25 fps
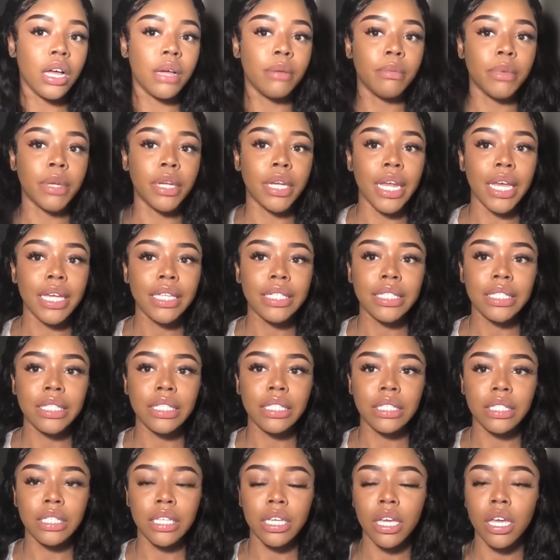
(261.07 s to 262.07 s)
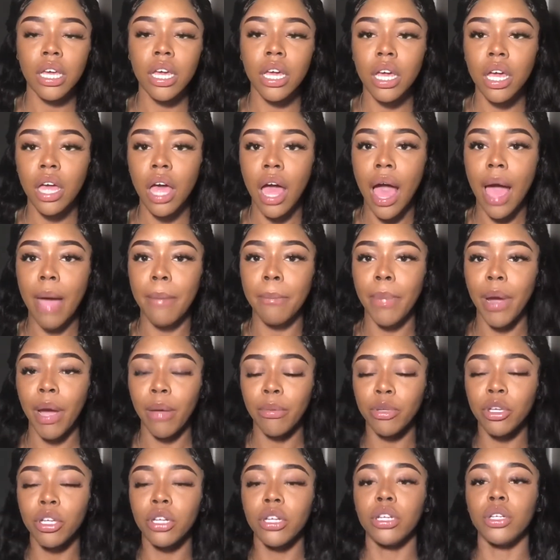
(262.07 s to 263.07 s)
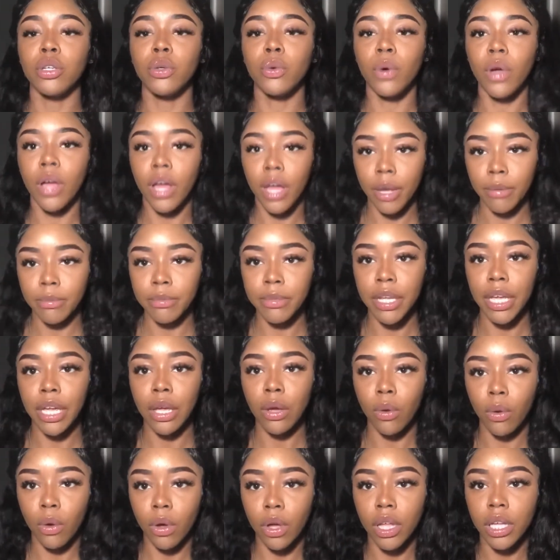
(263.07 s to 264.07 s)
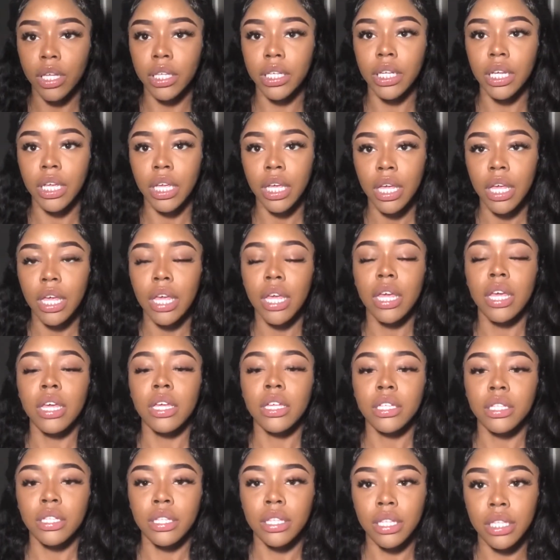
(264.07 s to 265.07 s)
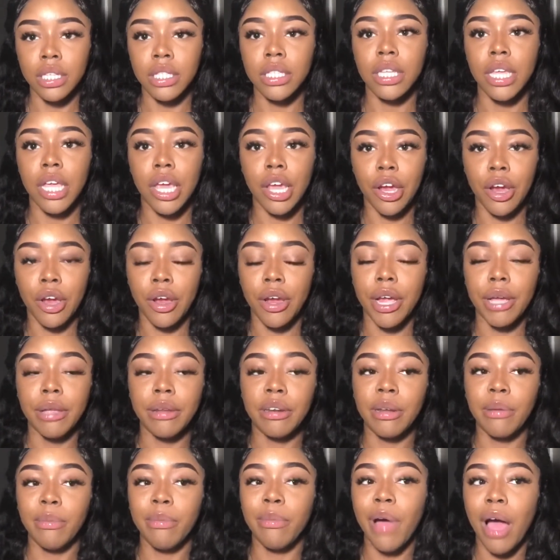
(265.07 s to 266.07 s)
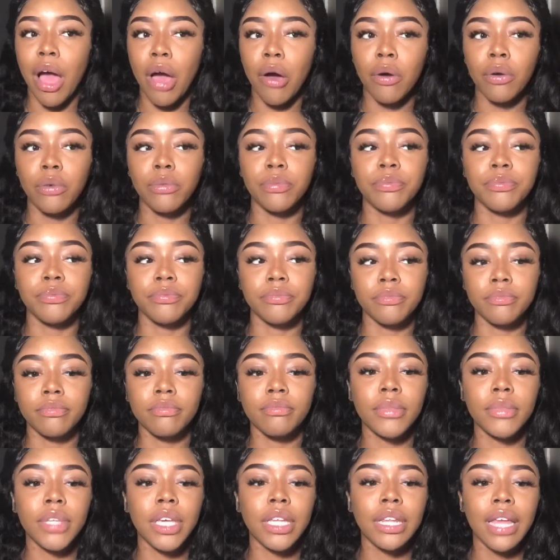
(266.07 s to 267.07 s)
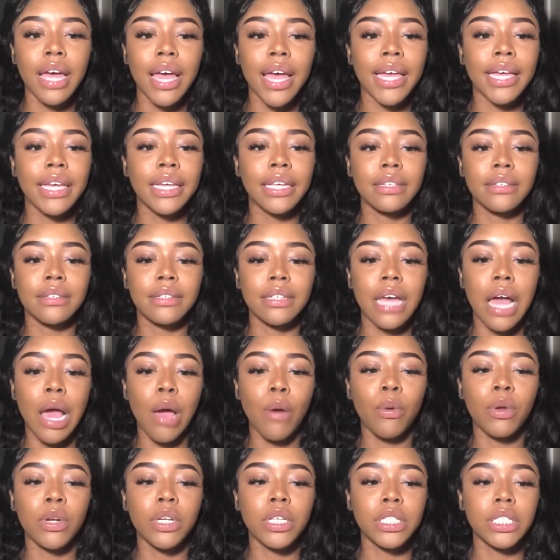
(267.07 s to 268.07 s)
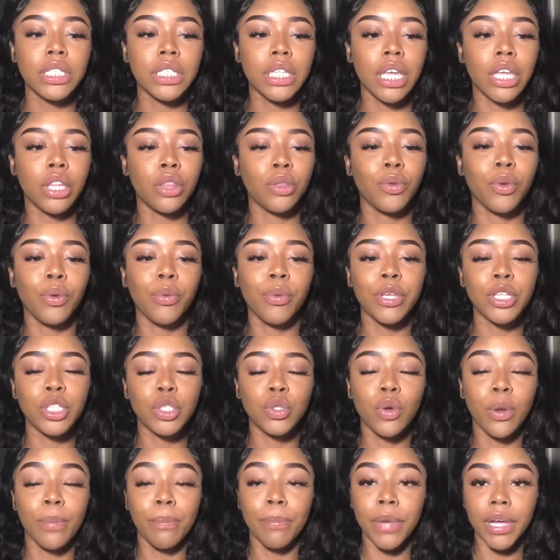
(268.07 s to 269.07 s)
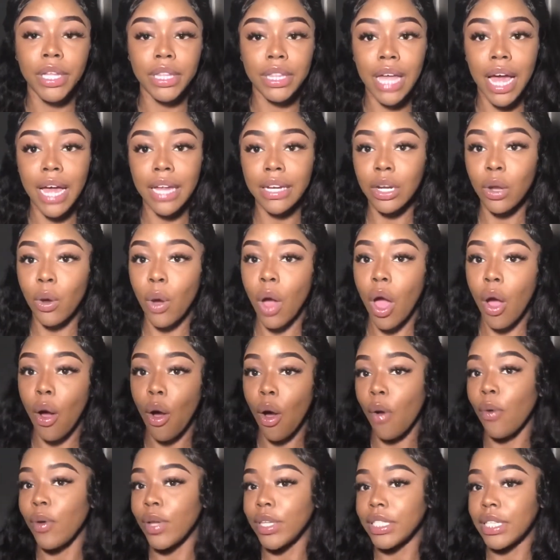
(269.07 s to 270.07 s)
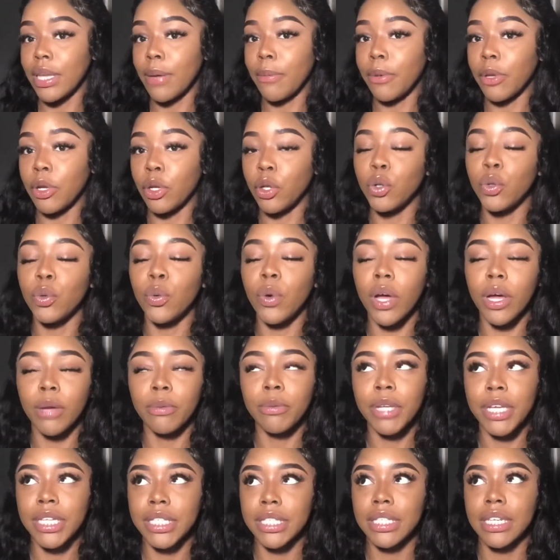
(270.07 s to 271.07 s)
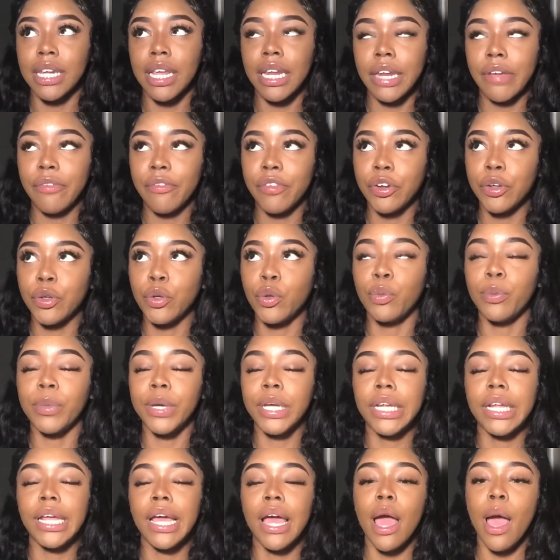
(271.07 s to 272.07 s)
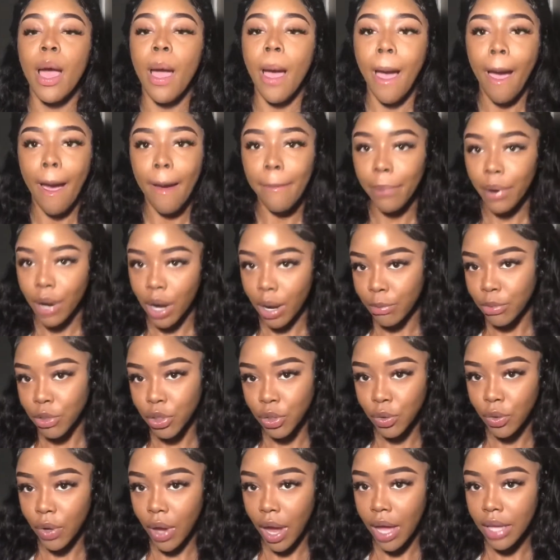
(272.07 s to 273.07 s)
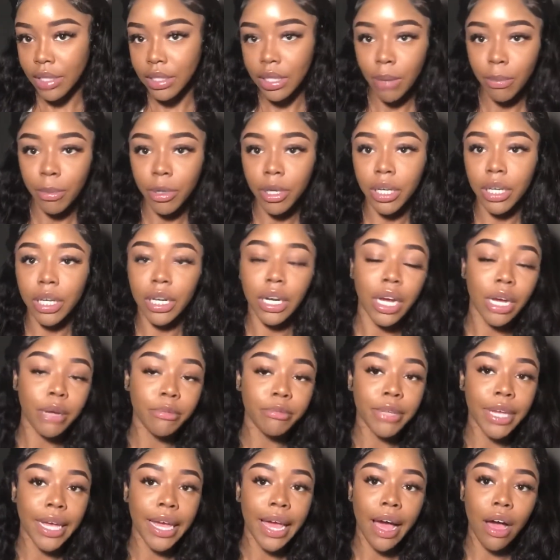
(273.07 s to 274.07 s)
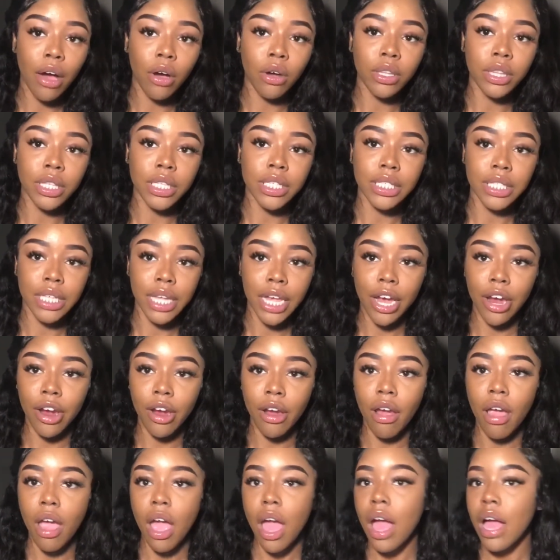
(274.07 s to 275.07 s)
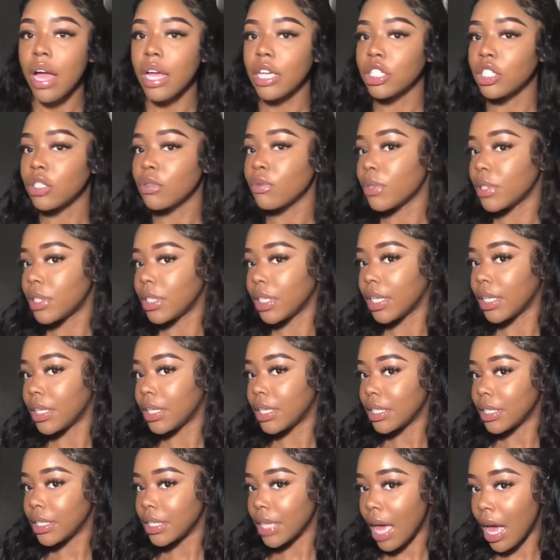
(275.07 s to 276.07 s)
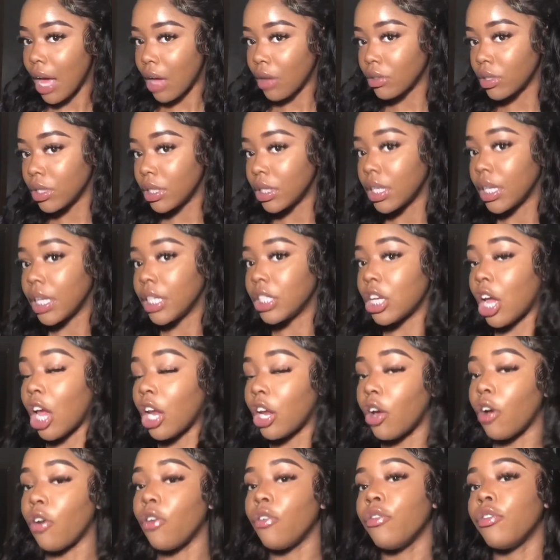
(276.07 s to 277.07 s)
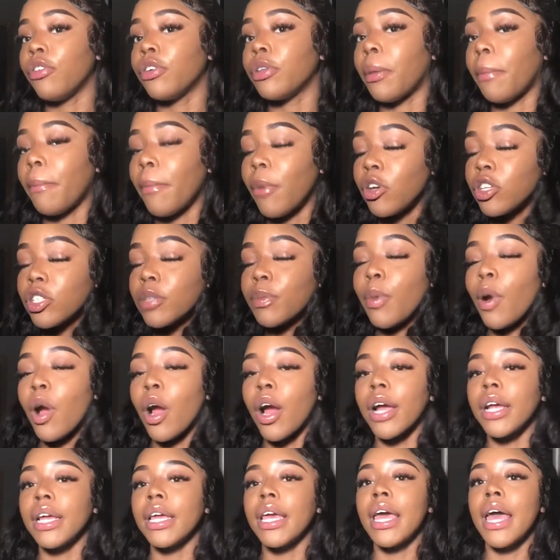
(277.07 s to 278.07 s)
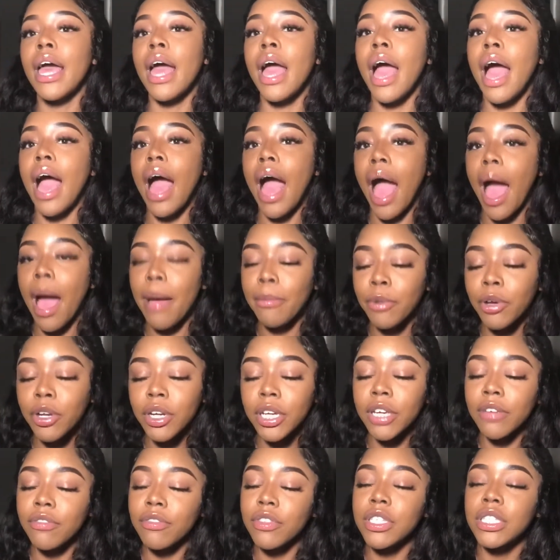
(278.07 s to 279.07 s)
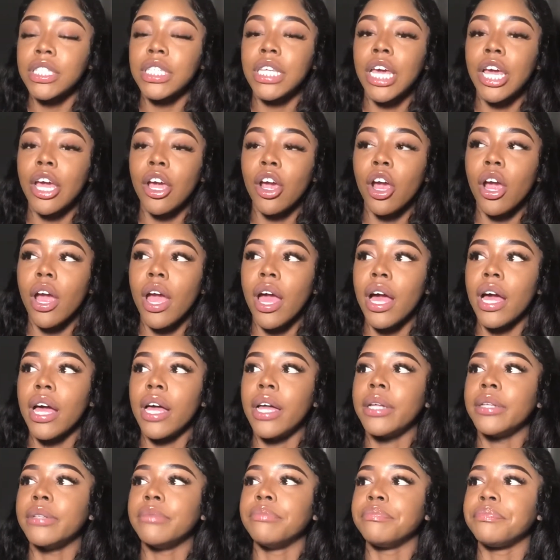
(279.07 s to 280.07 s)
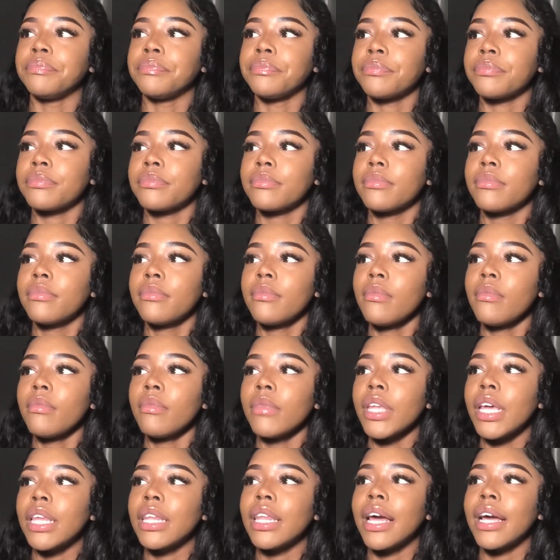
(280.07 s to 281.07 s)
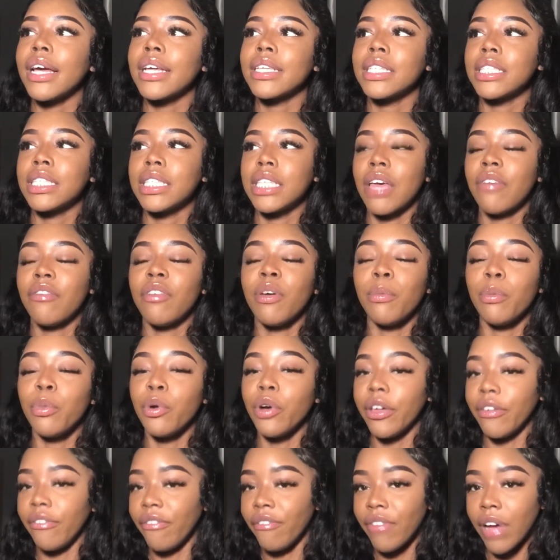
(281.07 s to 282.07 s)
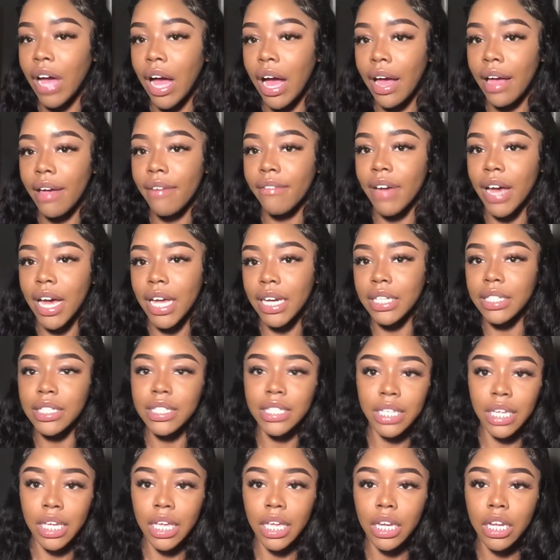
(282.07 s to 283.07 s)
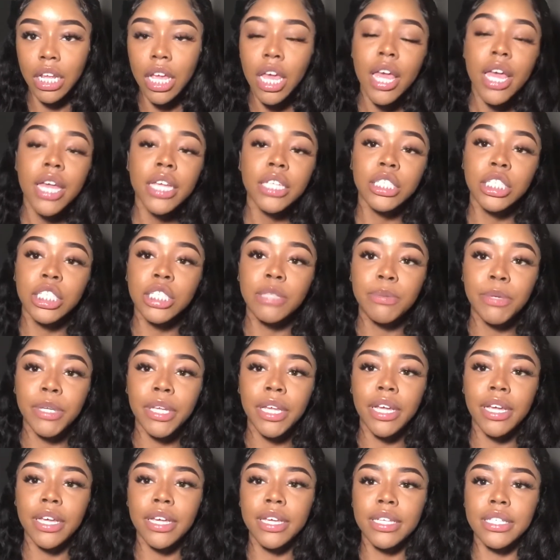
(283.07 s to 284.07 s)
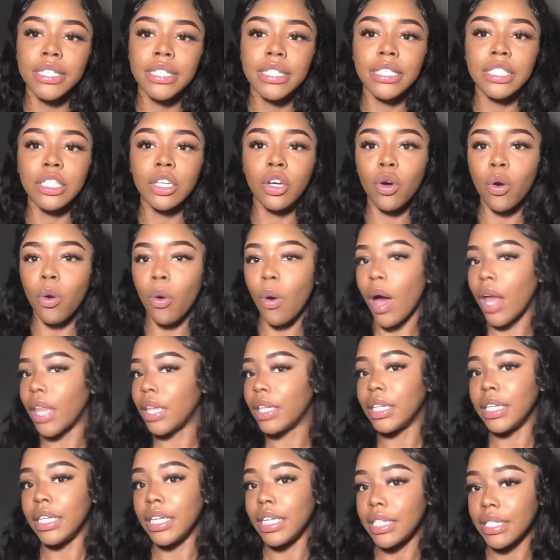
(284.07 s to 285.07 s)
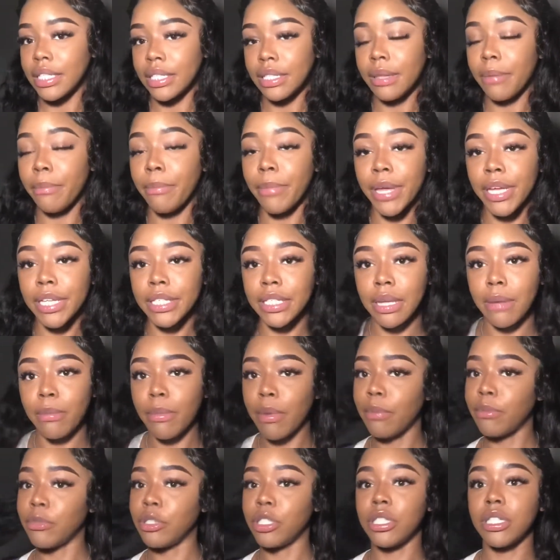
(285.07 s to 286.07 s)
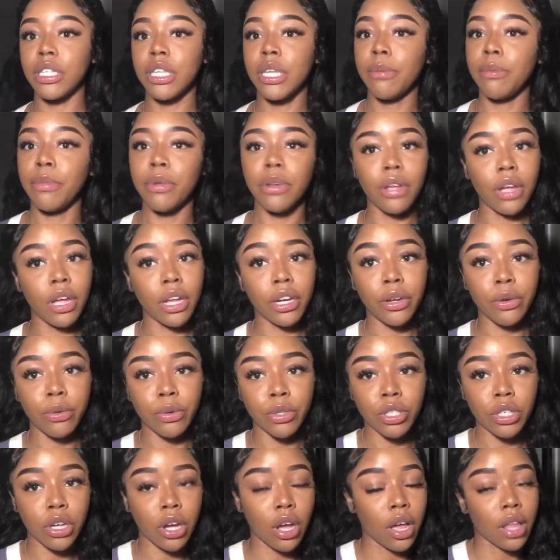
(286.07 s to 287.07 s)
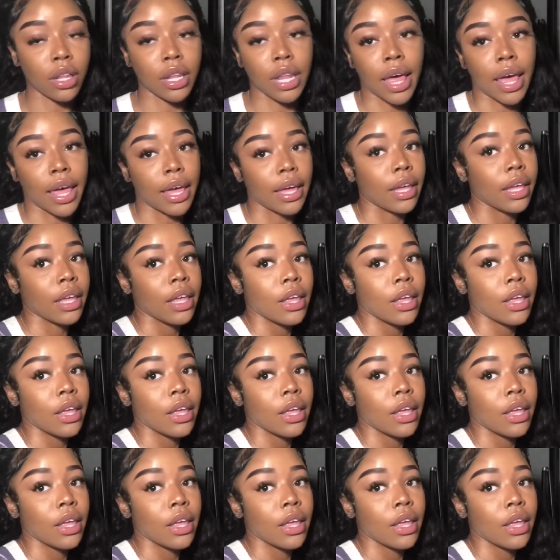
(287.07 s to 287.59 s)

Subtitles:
next I'm probably gonna do an update on this hair in about, like, I want to say 3 weeks to a month. I know I always say I'm going to do updates and I never do, but I promise you guys I'm going to get an update out on this hair. I just want to get this out to let y'all know, for the most part, I'm going to give this hair like a 7.5 out of 10, just because the quality isn't the best. I'm just keeping 100 with y'all. Like,